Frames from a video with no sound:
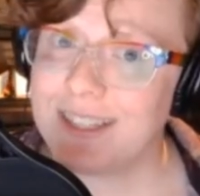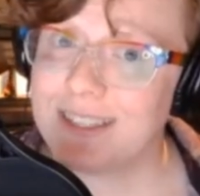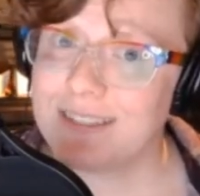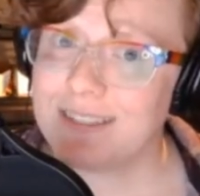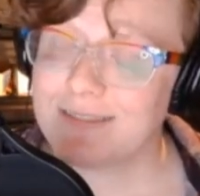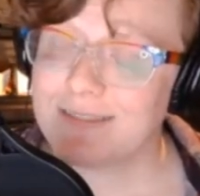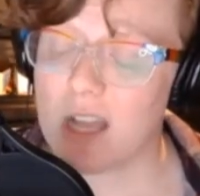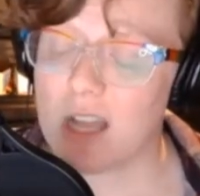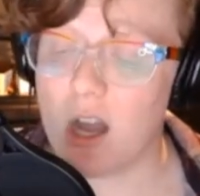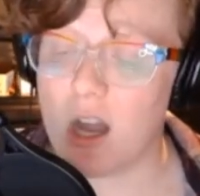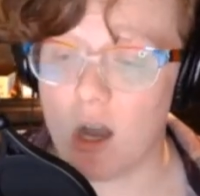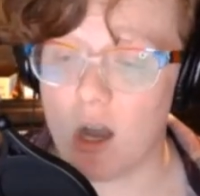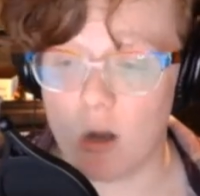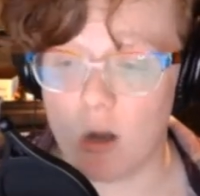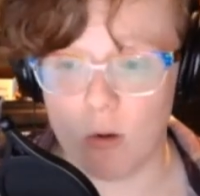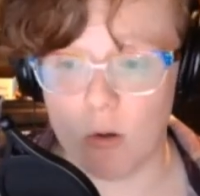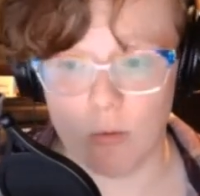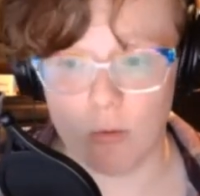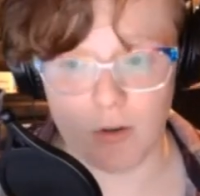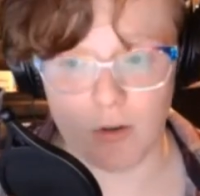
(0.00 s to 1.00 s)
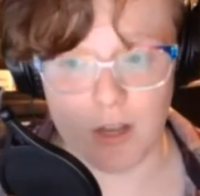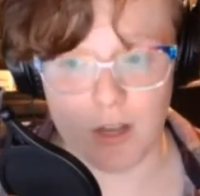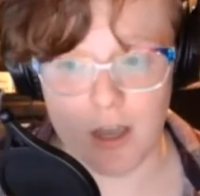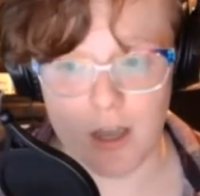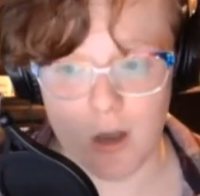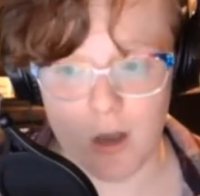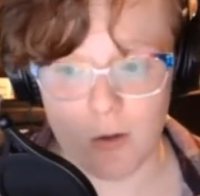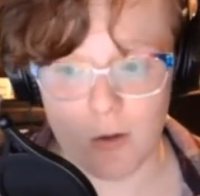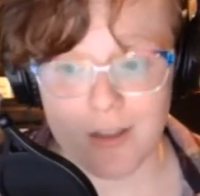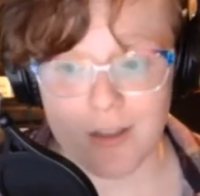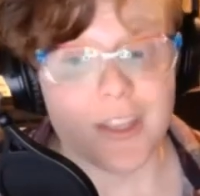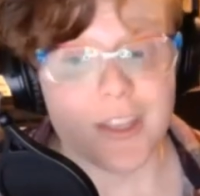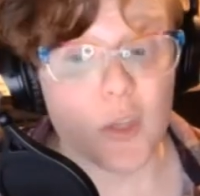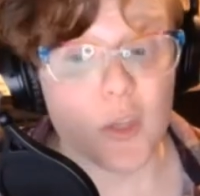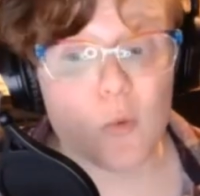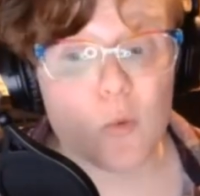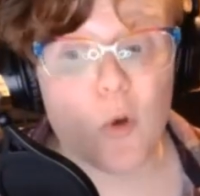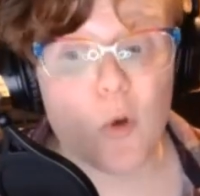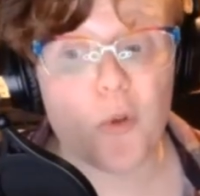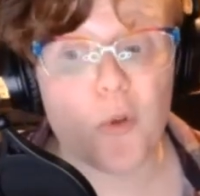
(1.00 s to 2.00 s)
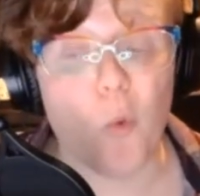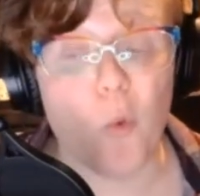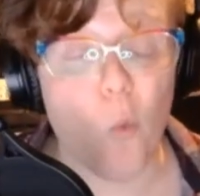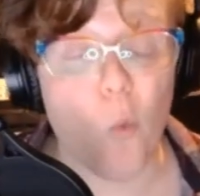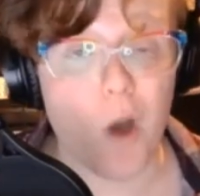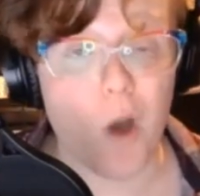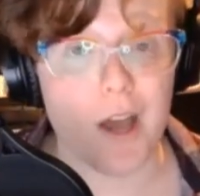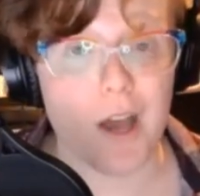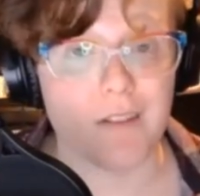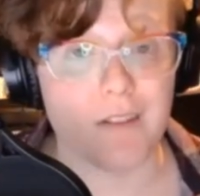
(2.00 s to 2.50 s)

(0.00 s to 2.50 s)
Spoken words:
oh no, you rolled a 1,